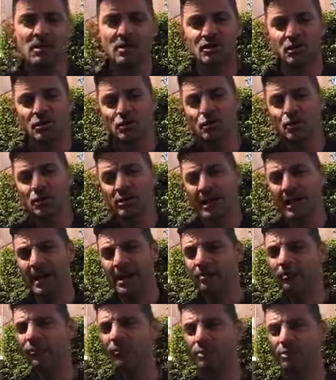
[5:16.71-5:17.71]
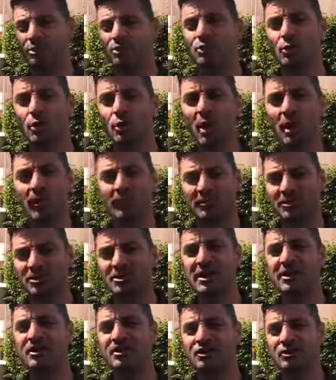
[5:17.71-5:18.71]
So you can influence your
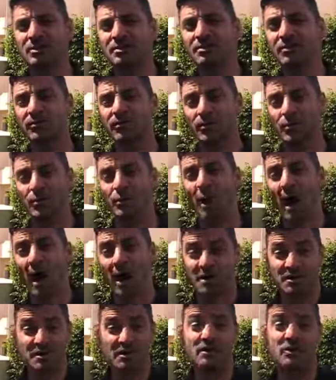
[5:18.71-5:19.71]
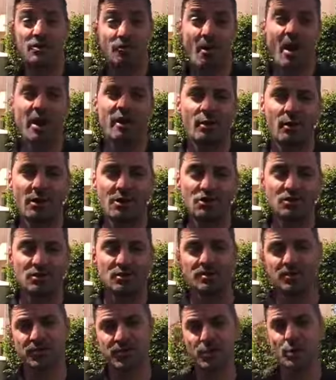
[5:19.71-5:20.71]
conversations through asking the right
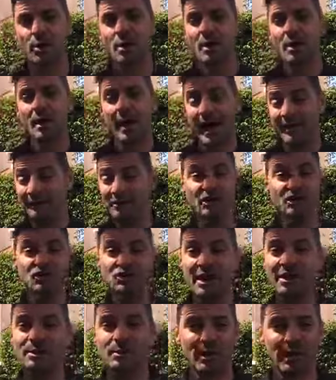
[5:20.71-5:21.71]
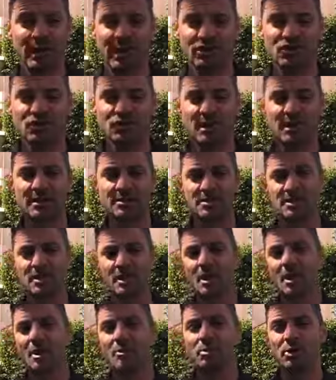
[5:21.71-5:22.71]
questions, through having a genuine interest,
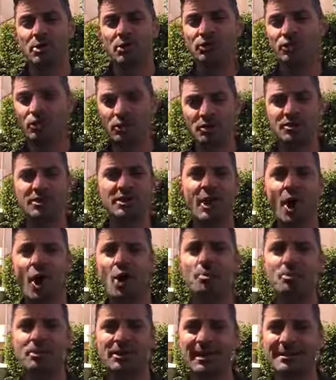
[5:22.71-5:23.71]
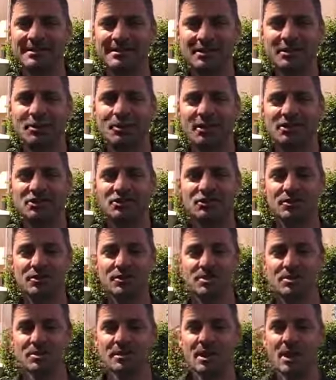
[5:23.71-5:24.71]
but using open-ended
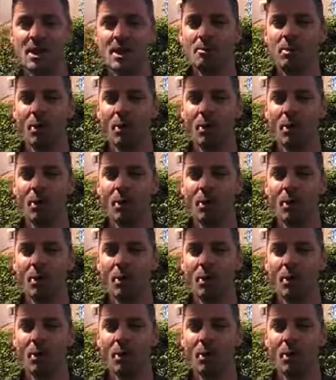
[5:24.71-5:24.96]
questions.